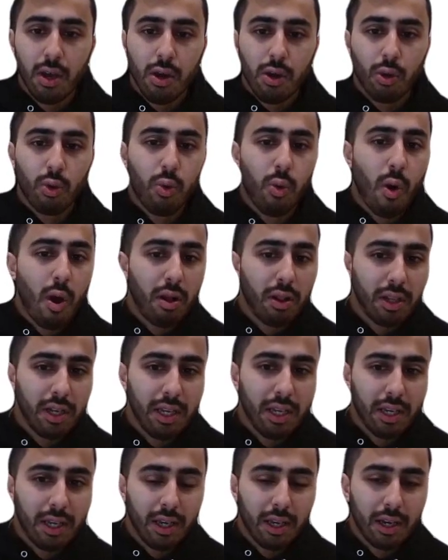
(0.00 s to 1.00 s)

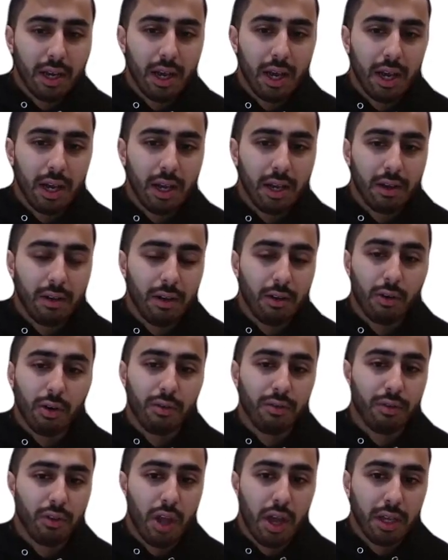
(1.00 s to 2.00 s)
quality or
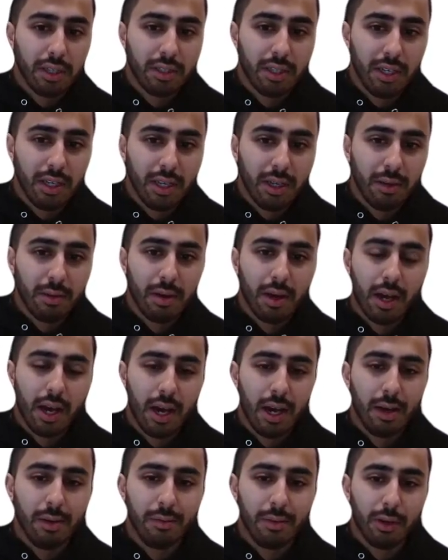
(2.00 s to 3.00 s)
velocity.
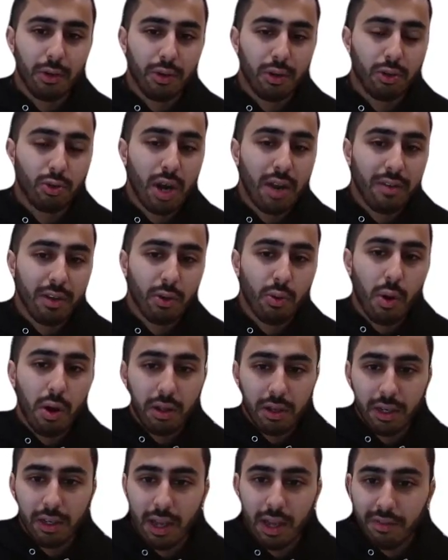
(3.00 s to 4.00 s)
They're driving
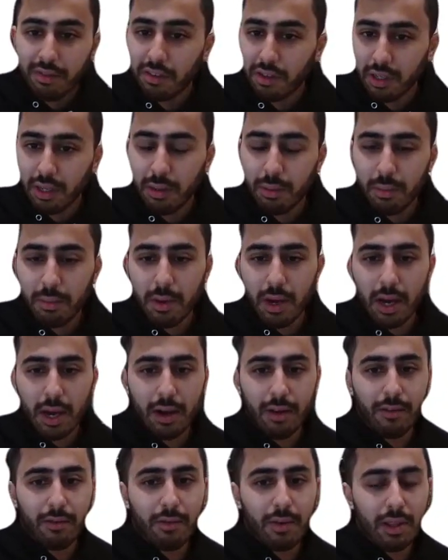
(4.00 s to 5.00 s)
quality definitely
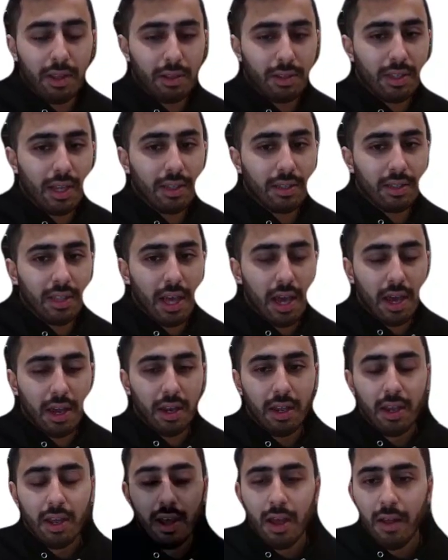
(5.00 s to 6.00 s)
in the sense
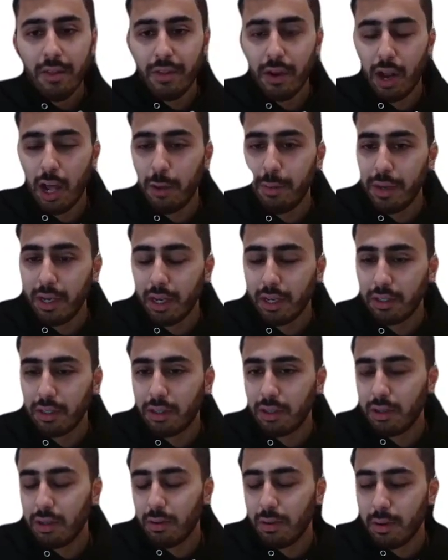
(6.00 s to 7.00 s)
that they're helping
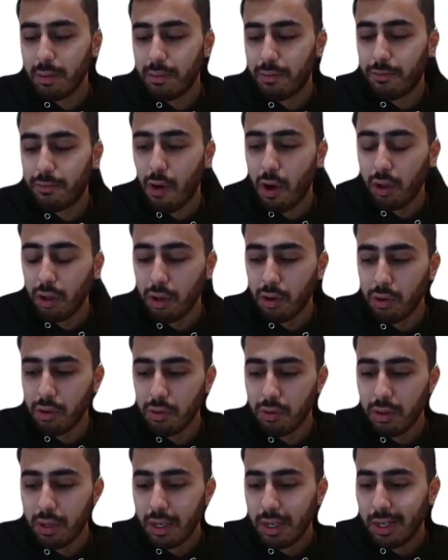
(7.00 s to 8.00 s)
us
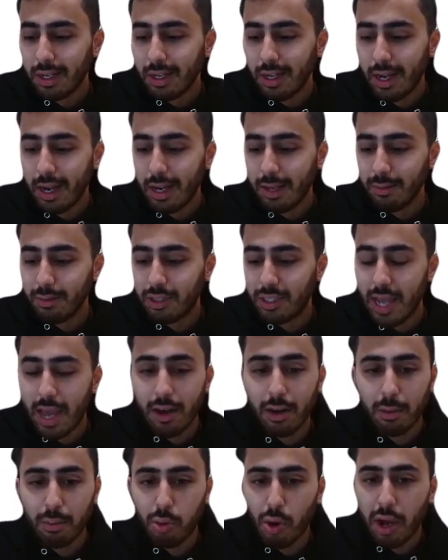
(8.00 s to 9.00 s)
follow
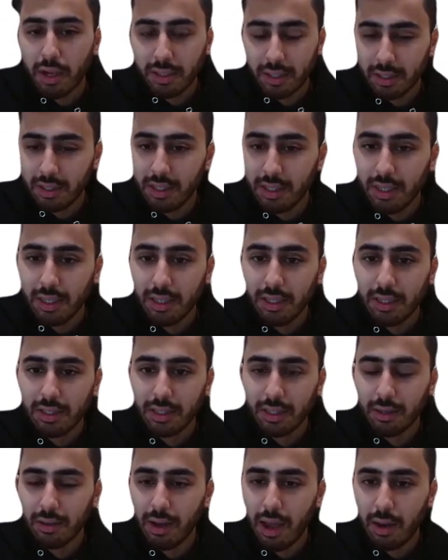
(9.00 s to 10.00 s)
standard processes
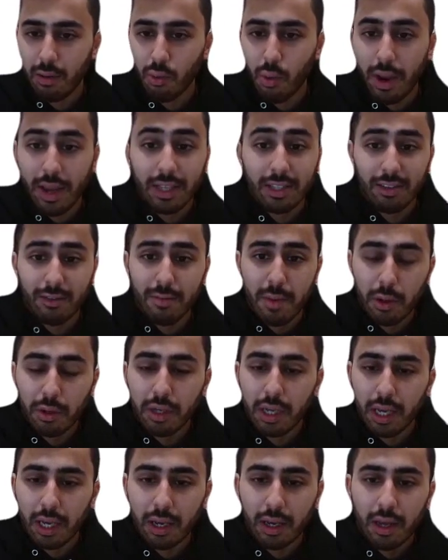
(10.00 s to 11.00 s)
and ways of
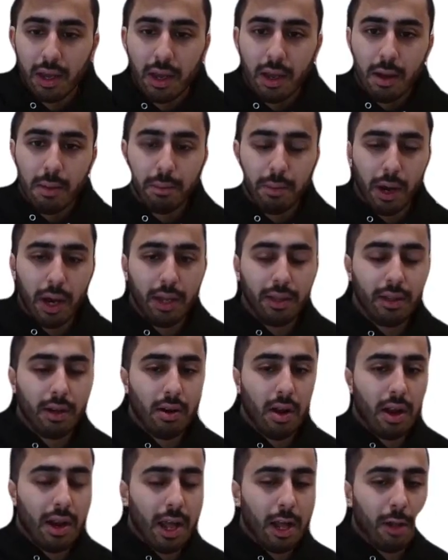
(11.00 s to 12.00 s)
building, but they're
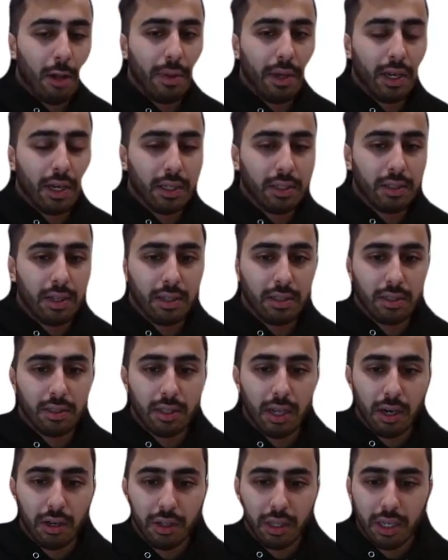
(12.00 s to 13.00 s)
not helping us
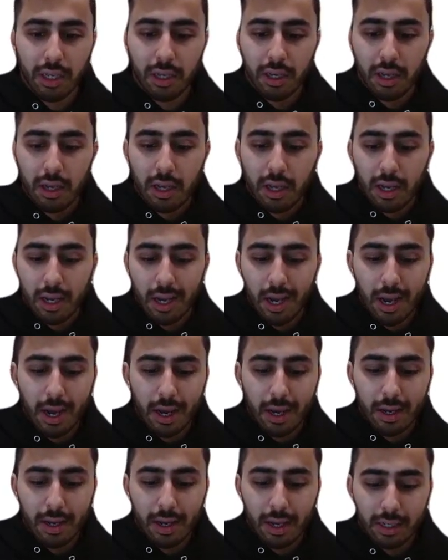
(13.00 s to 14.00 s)
necessarily
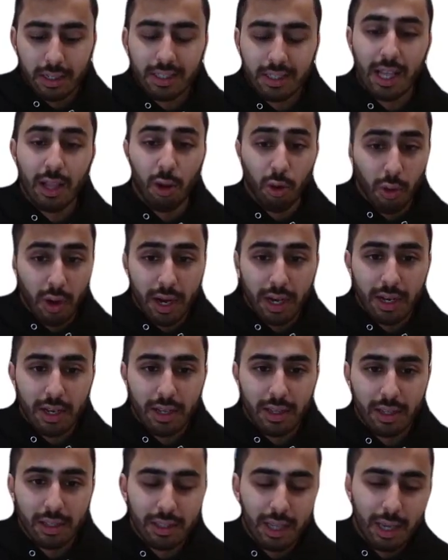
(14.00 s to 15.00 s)
accelerate
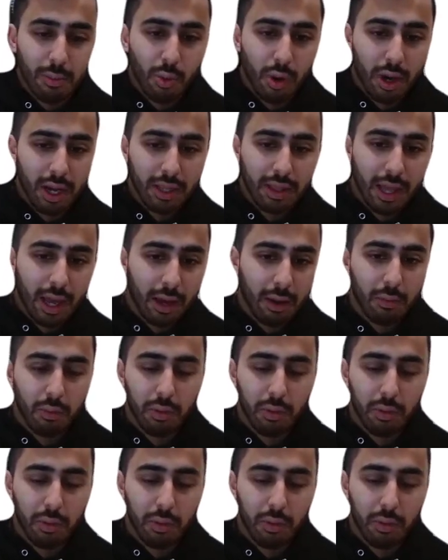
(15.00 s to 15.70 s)
in the same way that